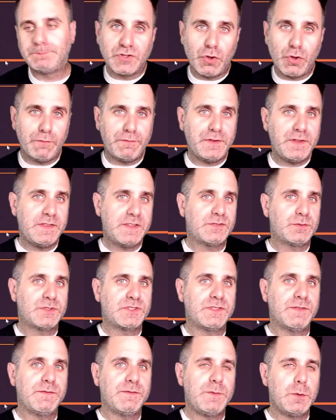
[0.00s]
So hopefully this
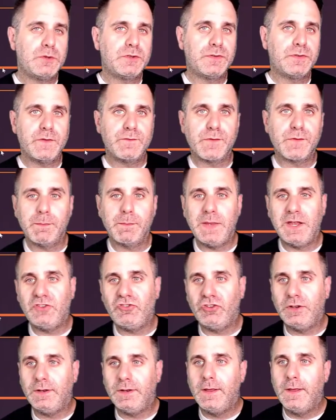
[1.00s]
was some useful
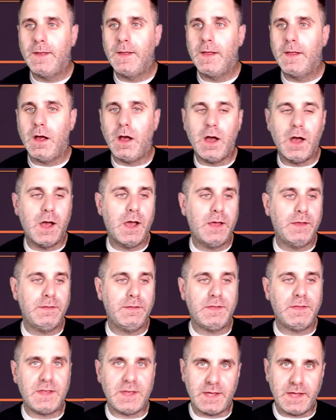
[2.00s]
information
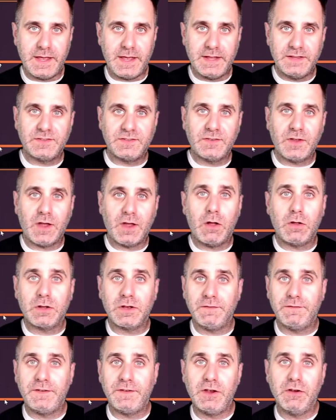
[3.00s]
on the install
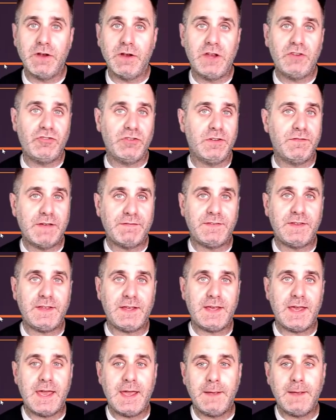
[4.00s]
configuration of
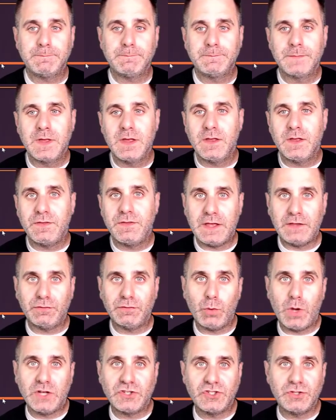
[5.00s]
FTK. Thanks
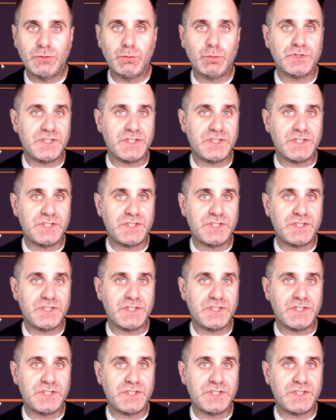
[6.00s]
for watching.